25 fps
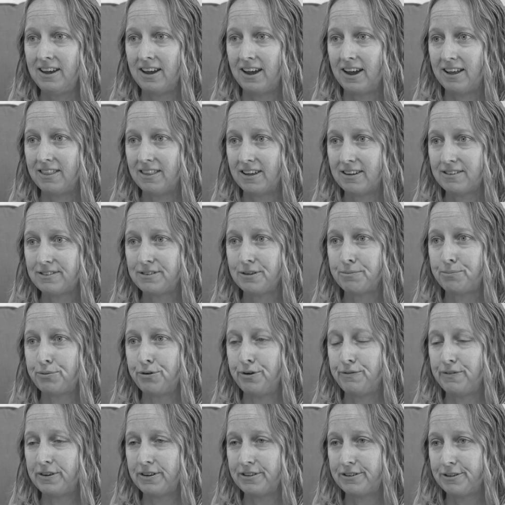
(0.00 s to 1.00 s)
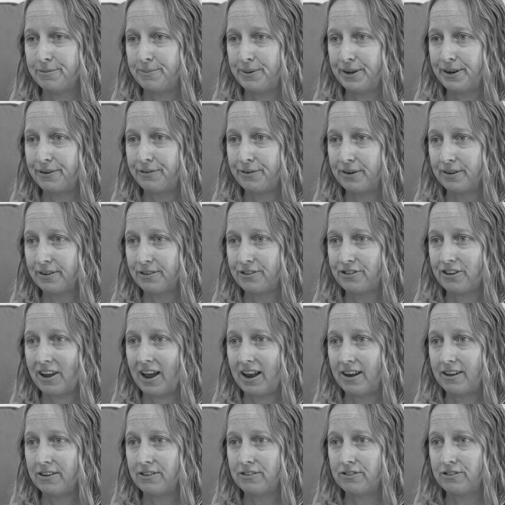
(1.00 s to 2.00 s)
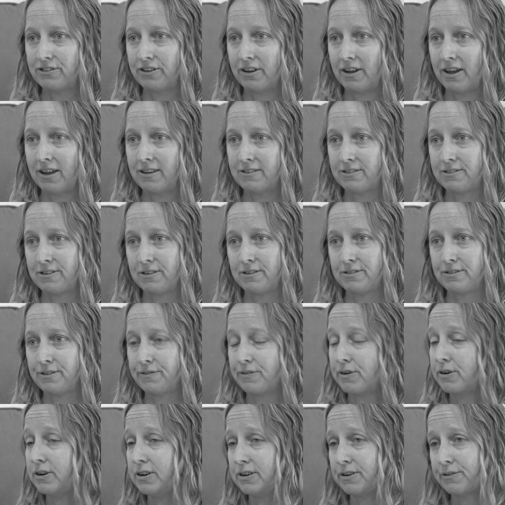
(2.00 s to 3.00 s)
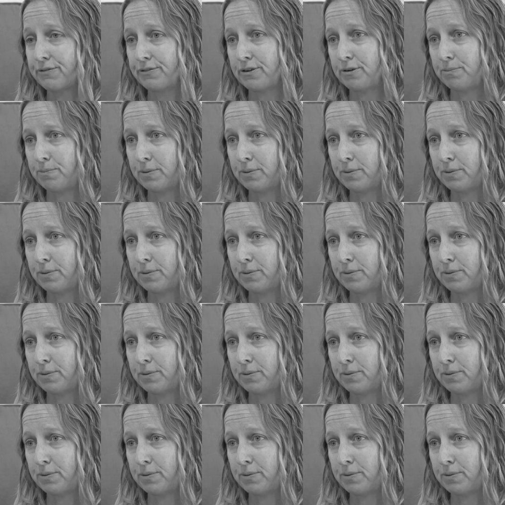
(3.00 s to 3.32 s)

And that's proving to be a real challenge, as those are very different